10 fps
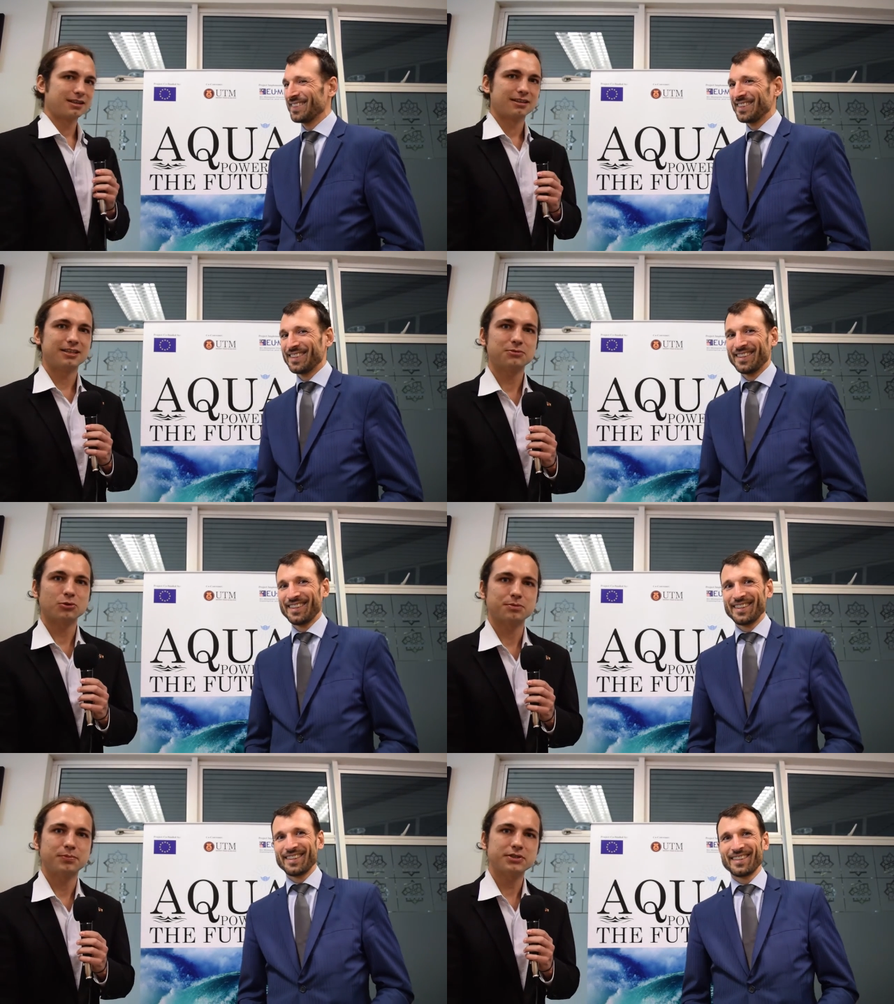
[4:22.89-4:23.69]
Speaker 1: This
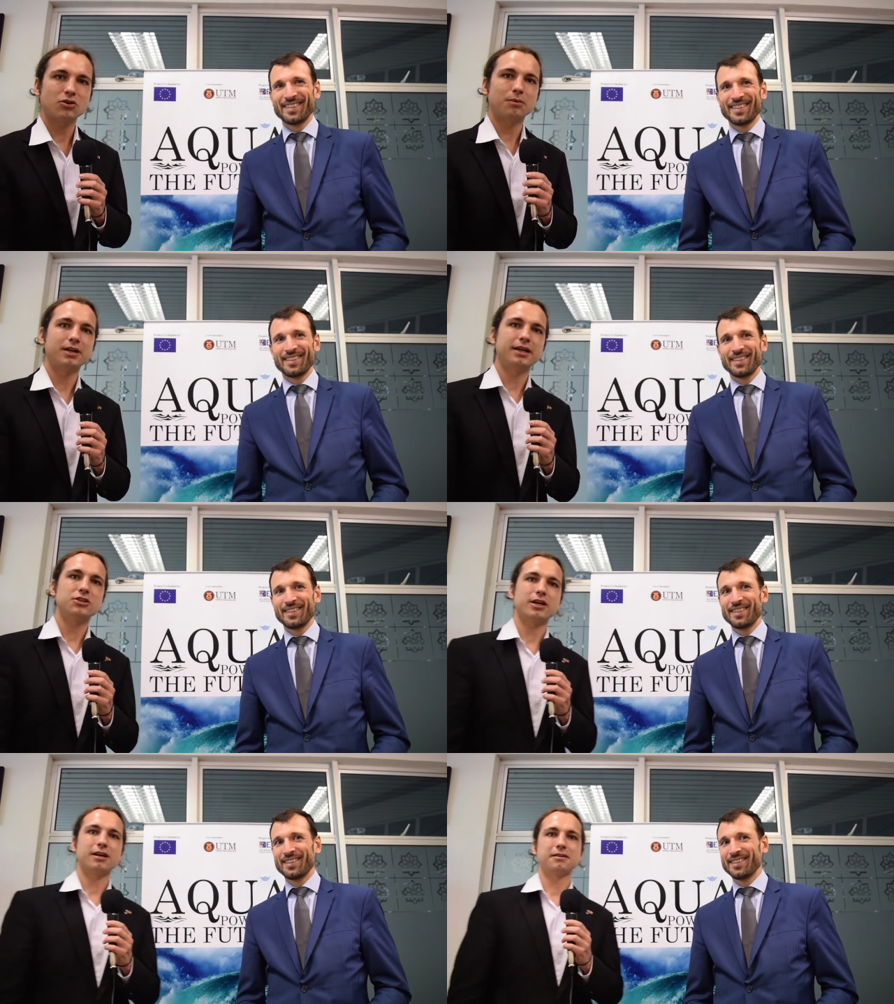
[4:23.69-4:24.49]
was BizTalk
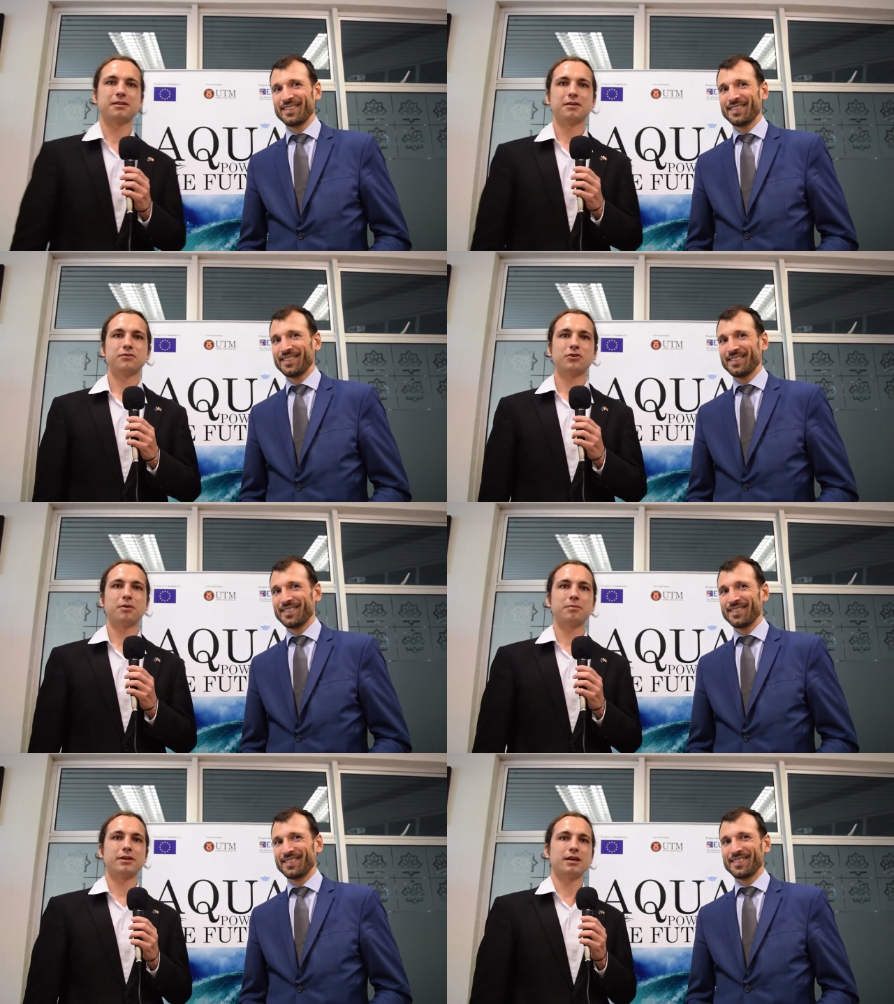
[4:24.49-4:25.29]
Malaysia
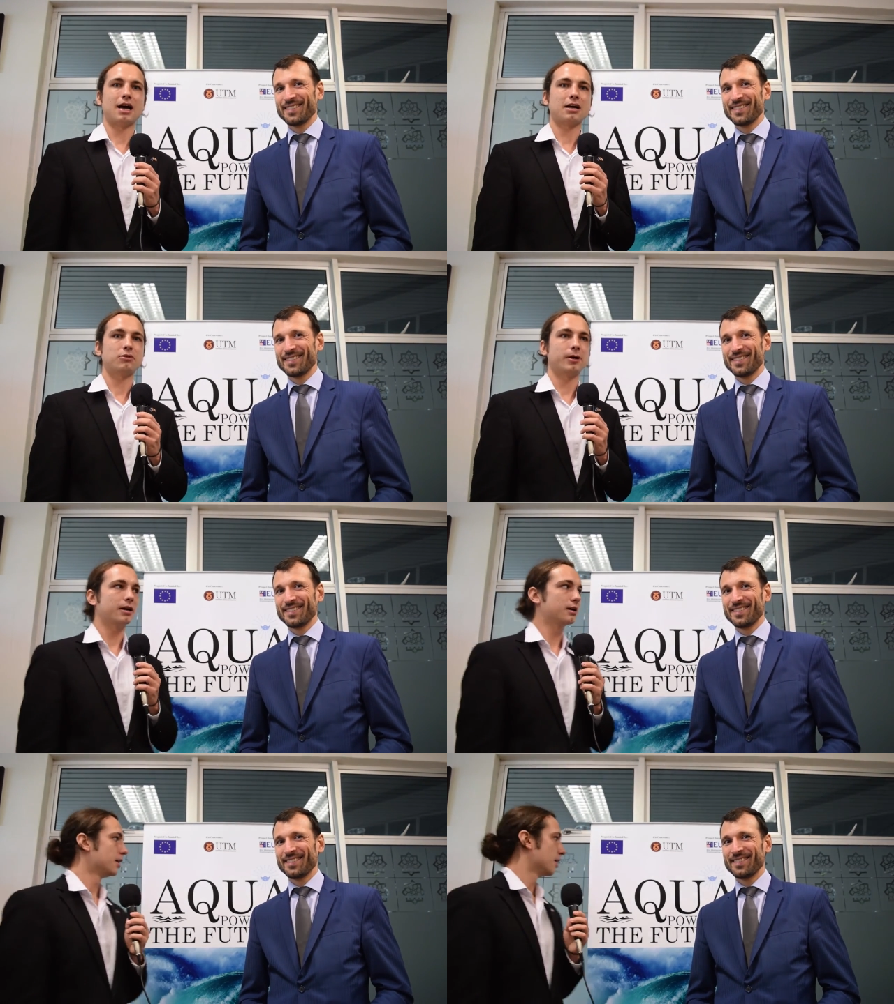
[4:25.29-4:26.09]
from the Aqua
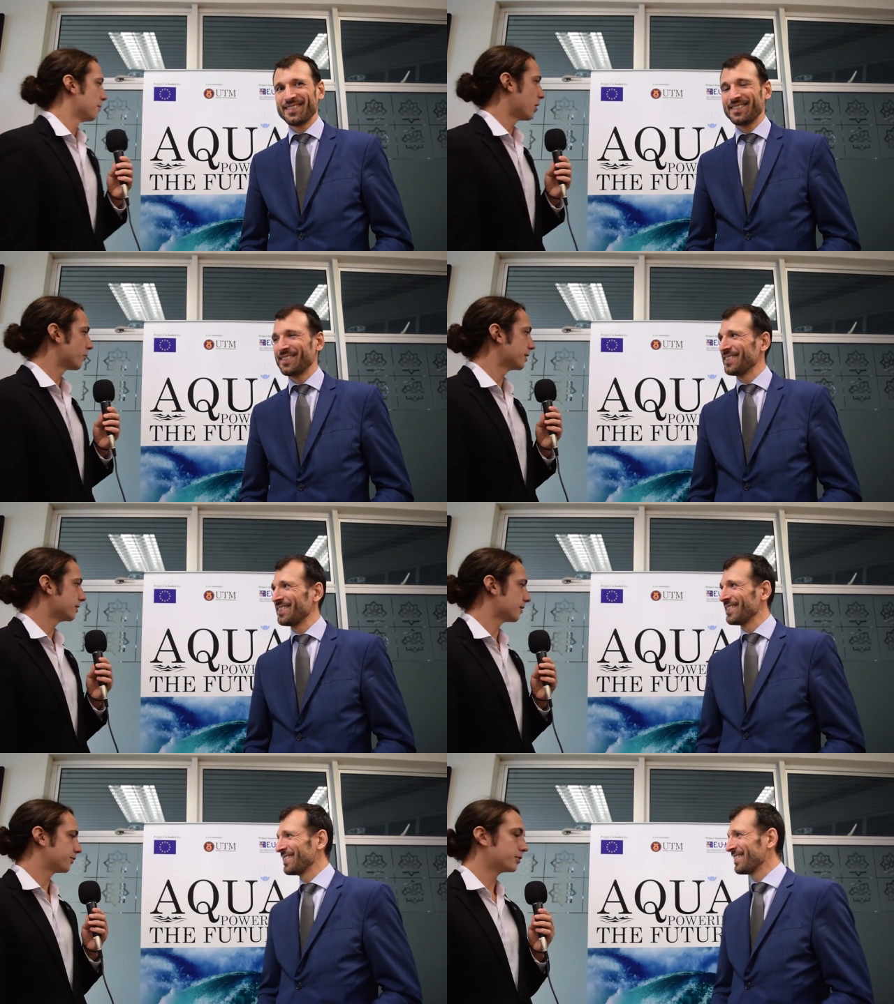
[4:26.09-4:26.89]
Powering
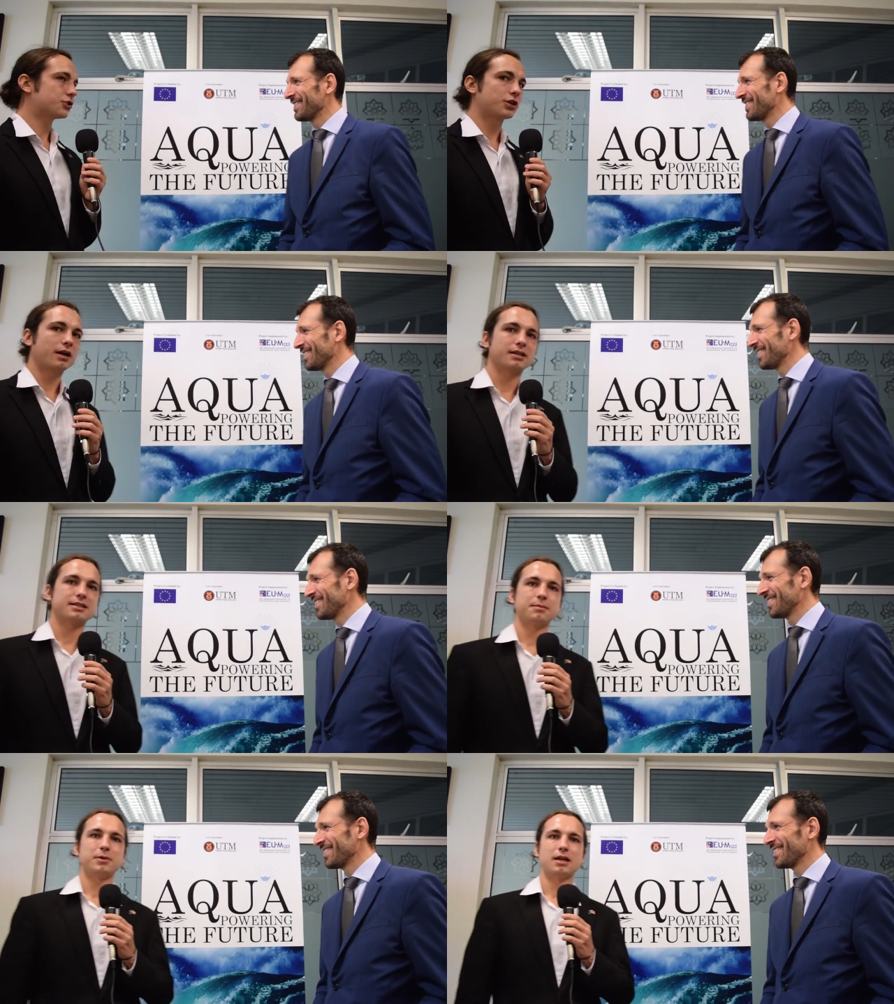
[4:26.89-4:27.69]
the Future
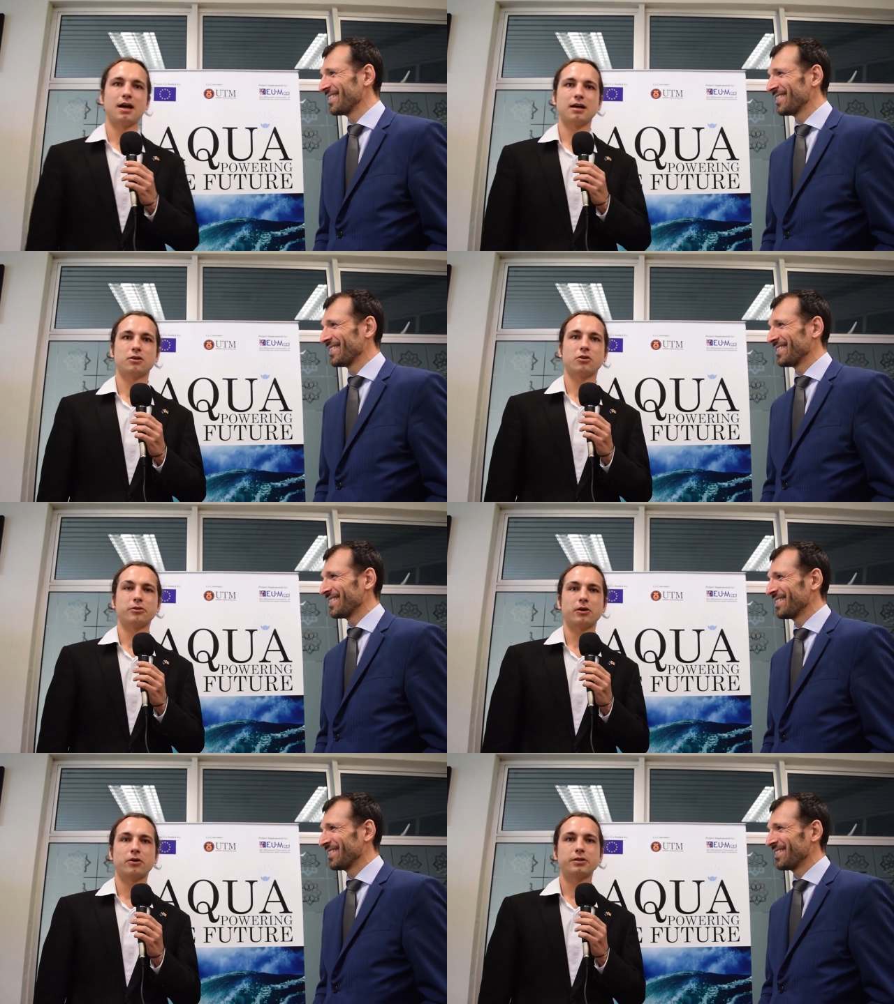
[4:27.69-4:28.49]
seminar
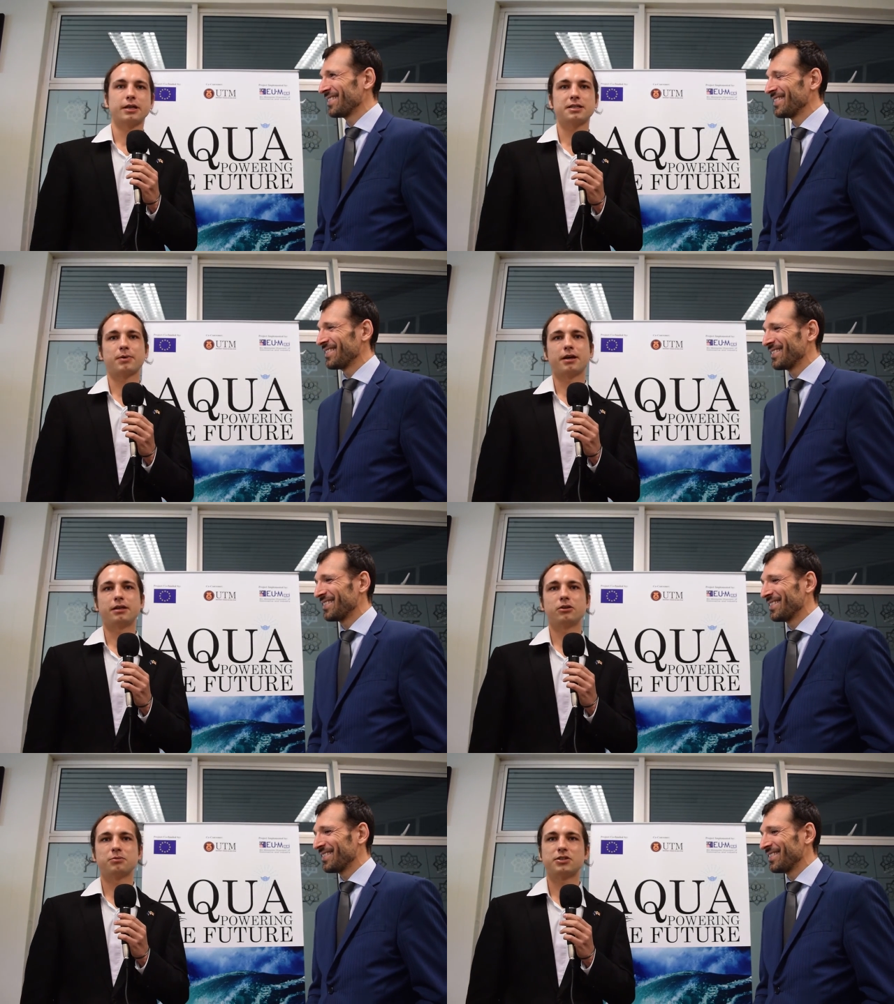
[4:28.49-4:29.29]
organized by
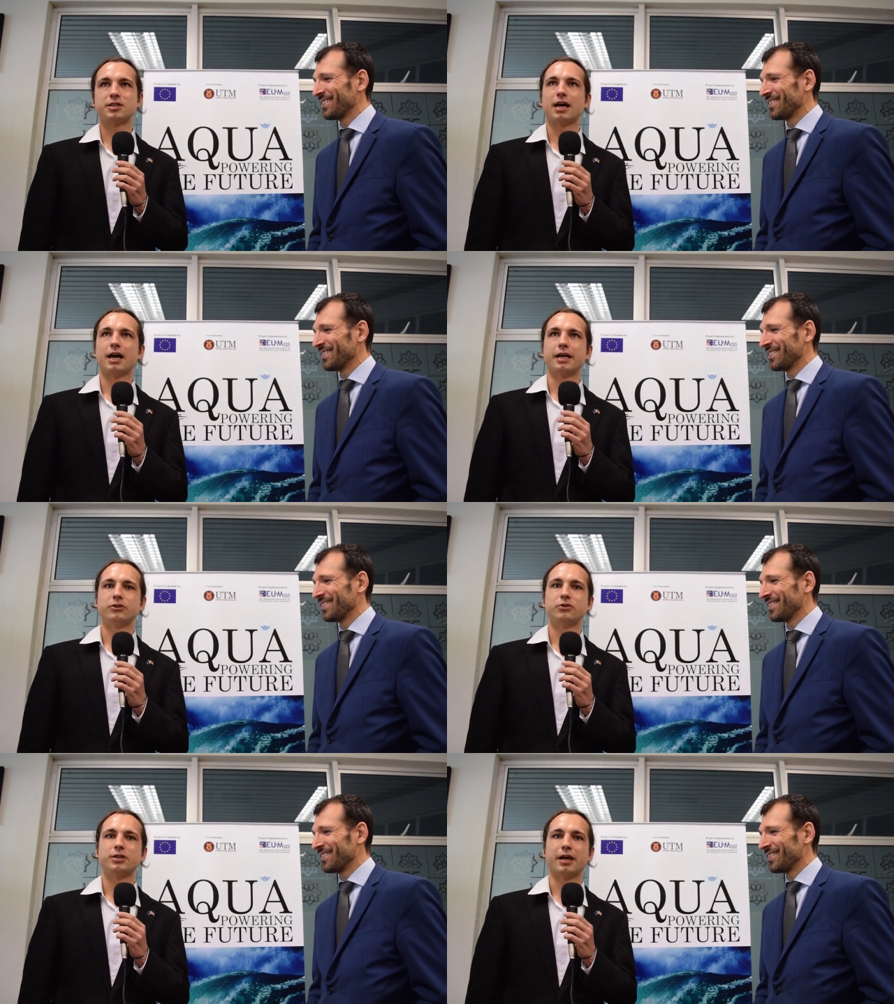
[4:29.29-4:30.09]
UMCCI and
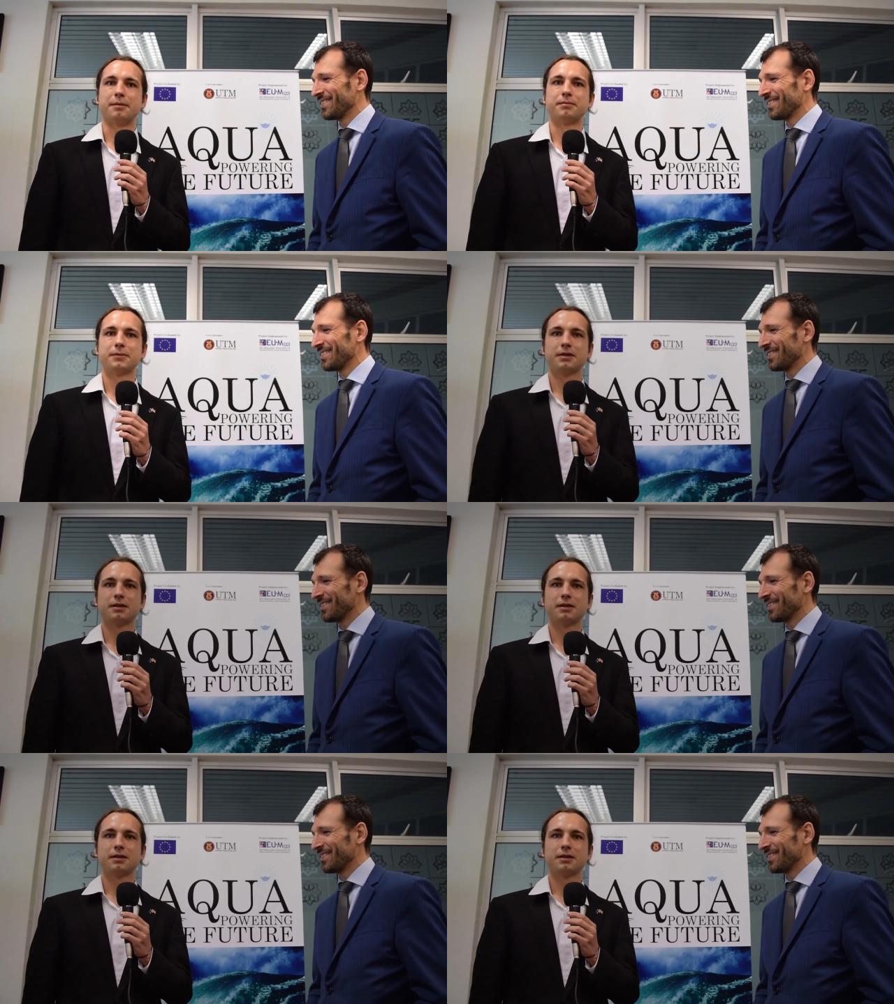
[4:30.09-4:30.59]
UTM.